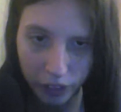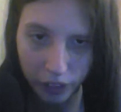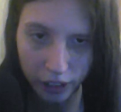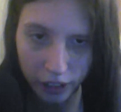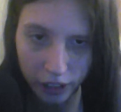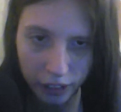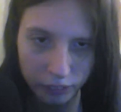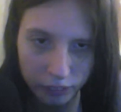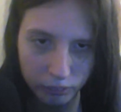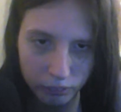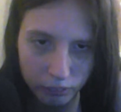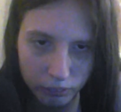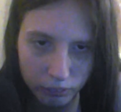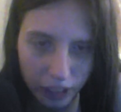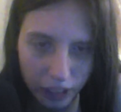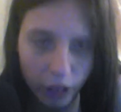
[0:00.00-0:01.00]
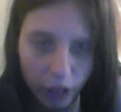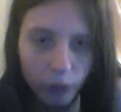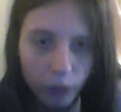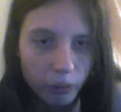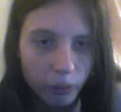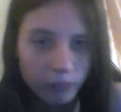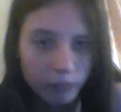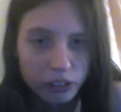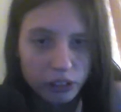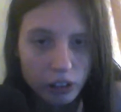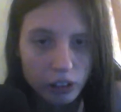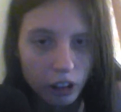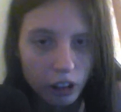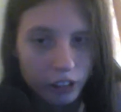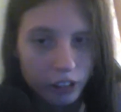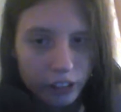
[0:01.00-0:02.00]
uh, oh, it was
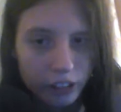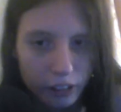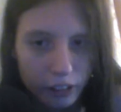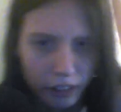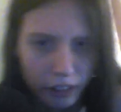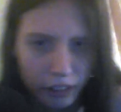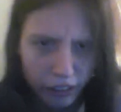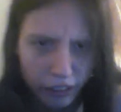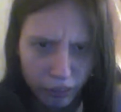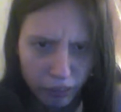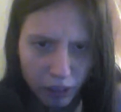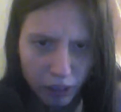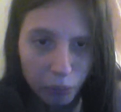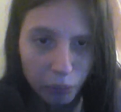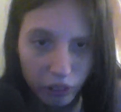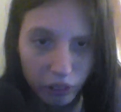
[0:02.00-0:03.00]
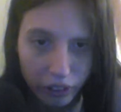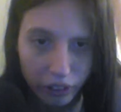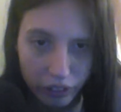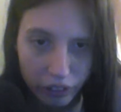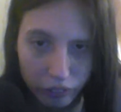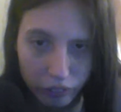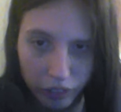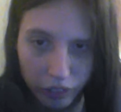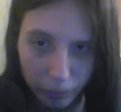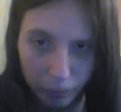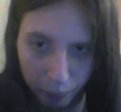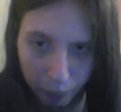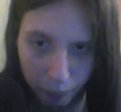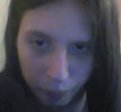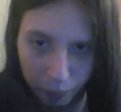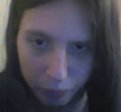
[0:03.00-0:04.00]
Atta, I, I believe.
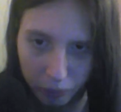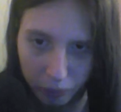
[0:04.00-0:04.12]
Um,